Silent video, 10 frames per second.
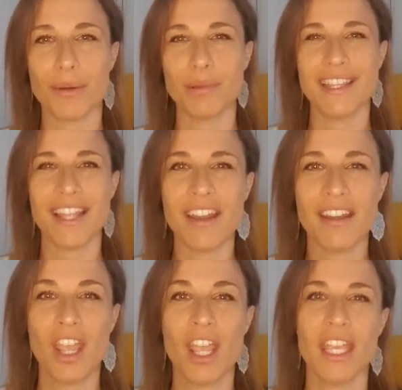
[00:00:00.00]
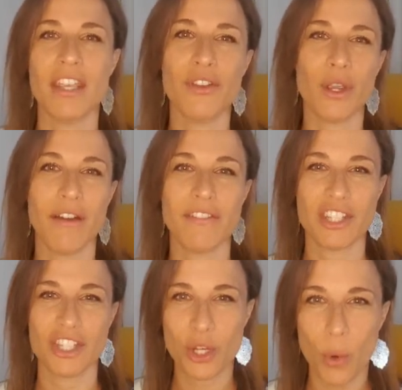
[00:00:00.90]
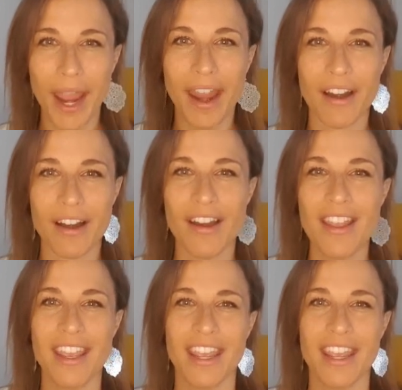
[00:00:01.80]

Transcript: But then if you have a square,